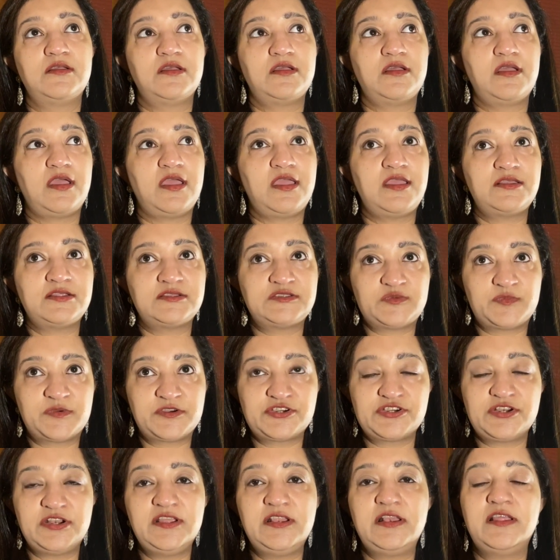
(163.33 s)
and
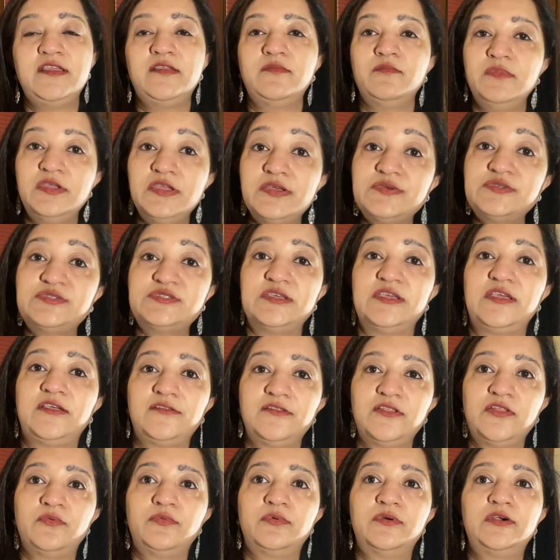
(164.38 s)
especially like music,
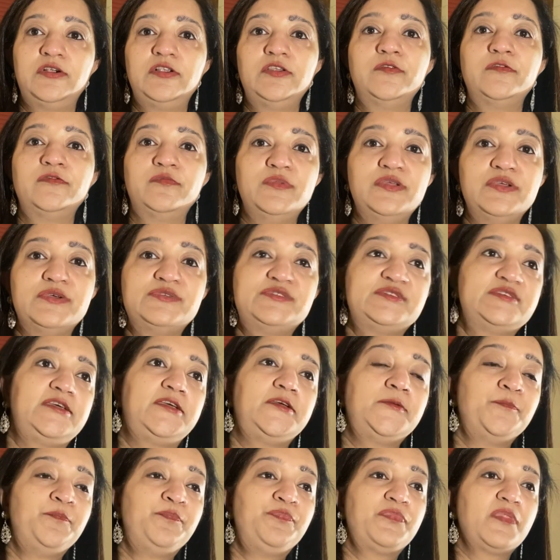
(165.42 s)
the world of music
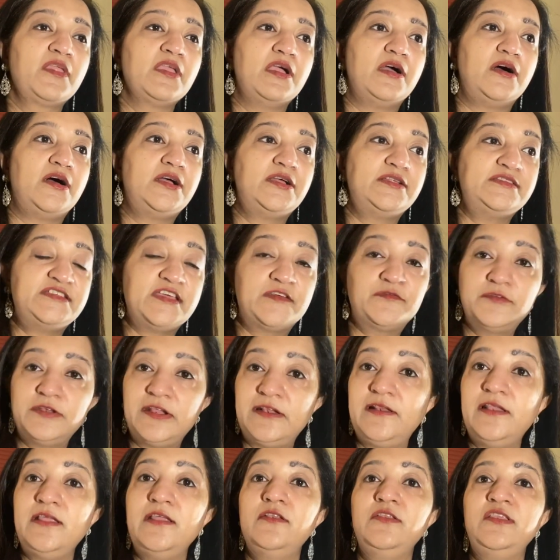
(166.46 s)

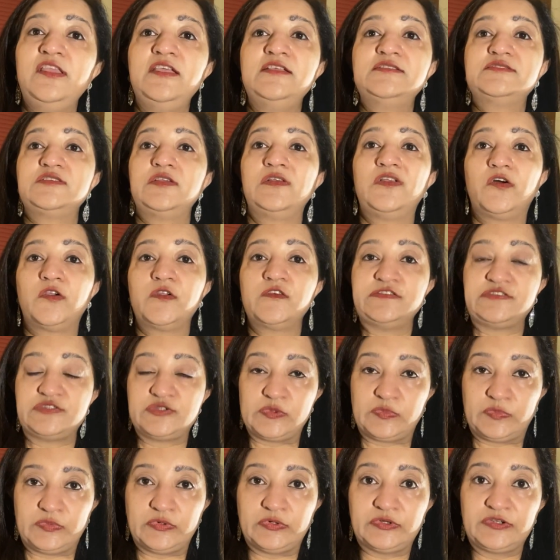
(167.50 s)
definitely needs a lot of
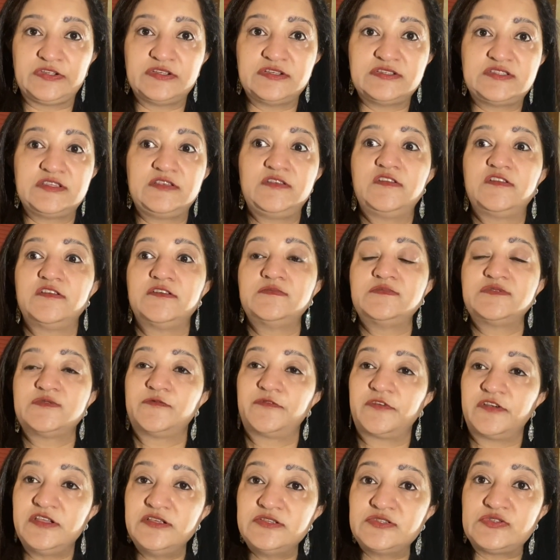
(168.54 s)
supporters in terms of
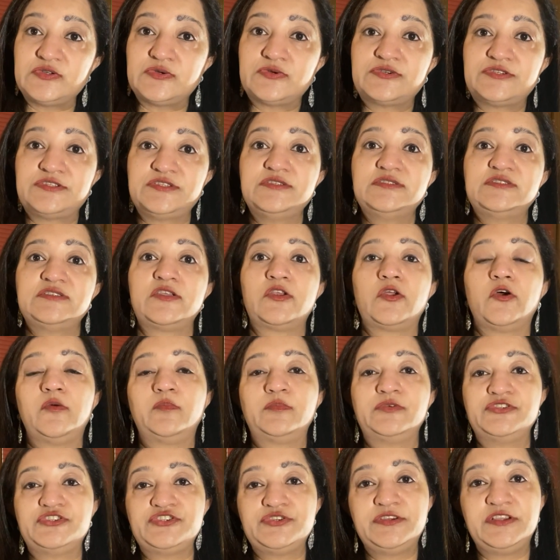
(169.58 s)
resources and
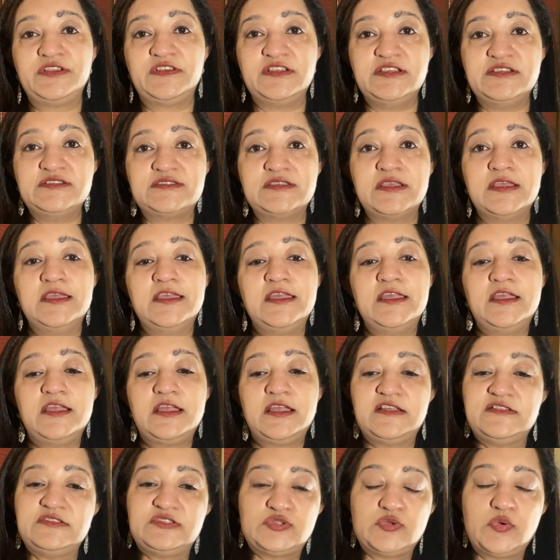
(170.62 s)
opportunities.
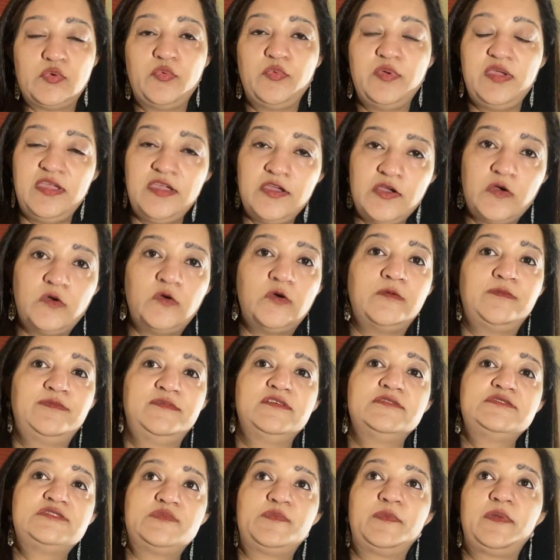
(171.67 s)
And so we hope
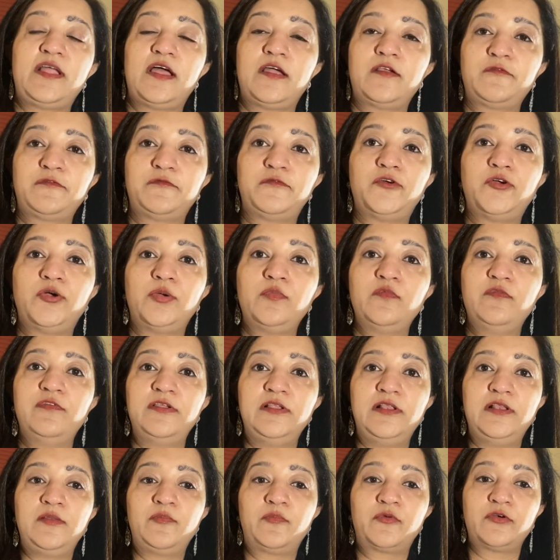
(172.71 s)
this platform
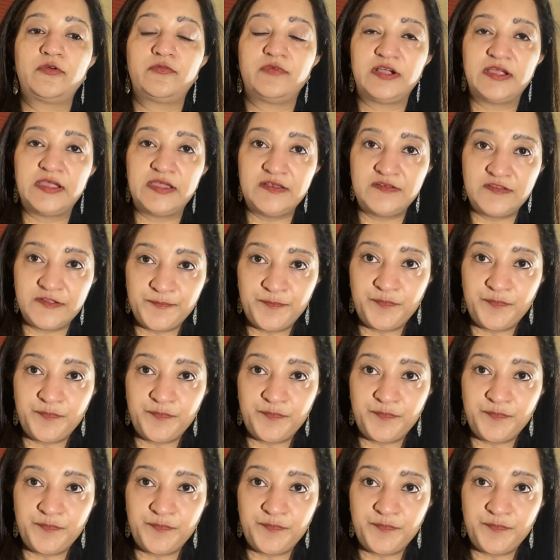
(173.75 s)
will provide